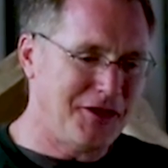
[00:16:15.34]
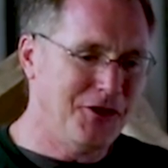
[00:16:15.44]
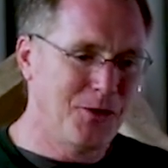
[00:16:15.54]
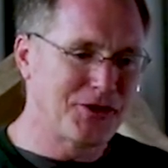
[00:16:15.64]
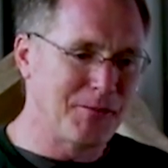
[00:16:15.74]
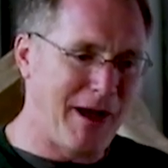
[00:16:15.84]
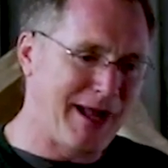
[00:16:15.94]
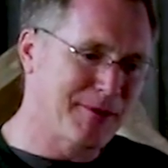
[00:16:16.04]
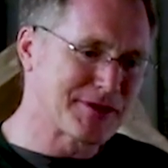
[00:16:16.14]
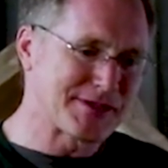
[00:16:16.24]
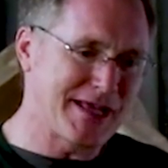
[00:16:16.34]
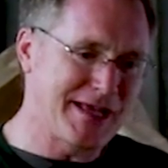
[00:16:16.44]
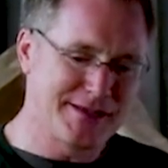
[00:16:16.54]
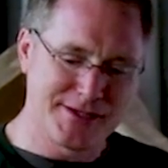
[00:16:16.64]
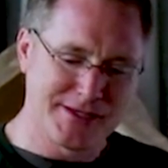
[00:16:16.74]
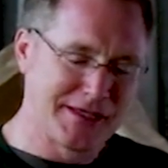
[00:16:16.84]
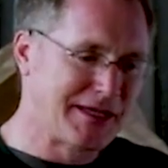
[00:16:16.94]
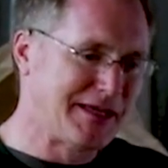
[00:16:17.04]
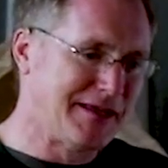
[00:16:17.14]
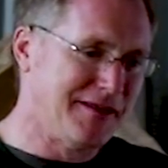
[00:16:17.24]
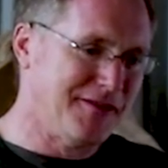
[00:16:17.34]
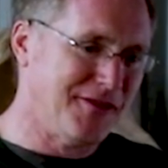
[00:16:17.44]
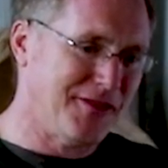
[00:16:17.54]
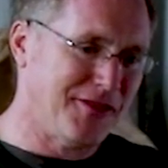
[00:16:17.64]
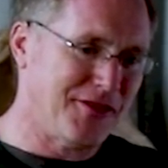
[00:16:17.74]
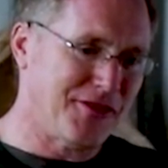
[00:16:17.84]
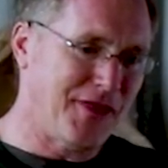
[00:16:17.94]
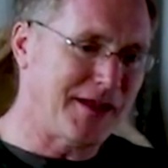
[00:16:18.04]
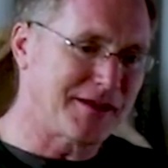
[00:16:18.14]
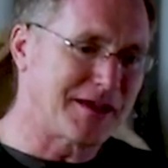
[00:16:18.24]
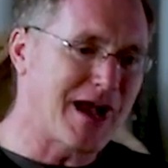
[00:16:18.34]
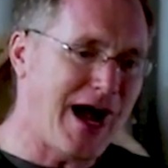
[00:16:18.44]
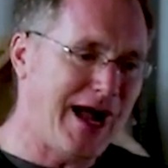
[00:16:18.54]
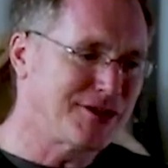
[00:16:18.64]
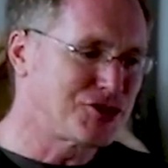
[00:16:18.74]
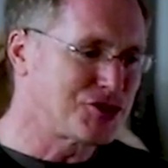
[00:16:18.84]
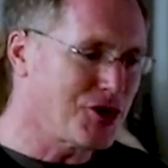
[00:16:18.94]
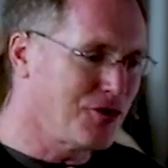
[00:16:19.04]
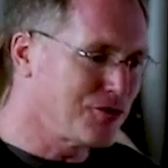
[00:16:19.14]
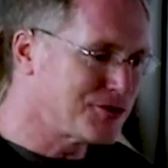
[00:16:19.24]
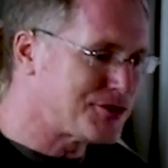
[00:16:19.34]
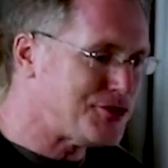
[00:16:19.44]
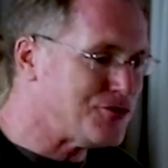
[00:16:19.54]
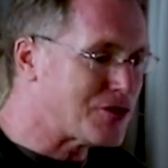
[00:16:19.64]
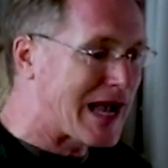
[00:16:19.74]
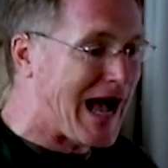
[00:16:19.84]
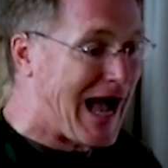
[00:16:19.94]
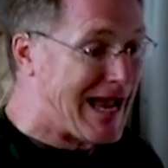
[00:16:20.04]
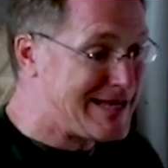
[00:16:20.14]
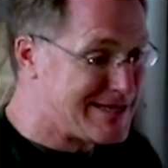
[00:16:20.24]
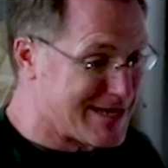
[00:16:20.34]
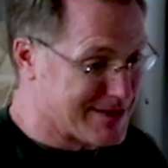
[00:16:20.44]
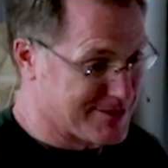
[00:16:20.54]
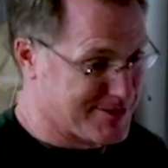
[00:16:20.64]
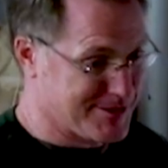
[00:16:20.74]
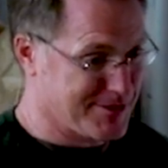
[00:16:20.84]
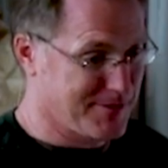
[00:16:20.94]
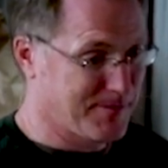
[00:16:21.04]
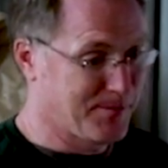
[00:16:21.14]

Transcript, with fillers: You know what the Bible says? That God shows you kindness.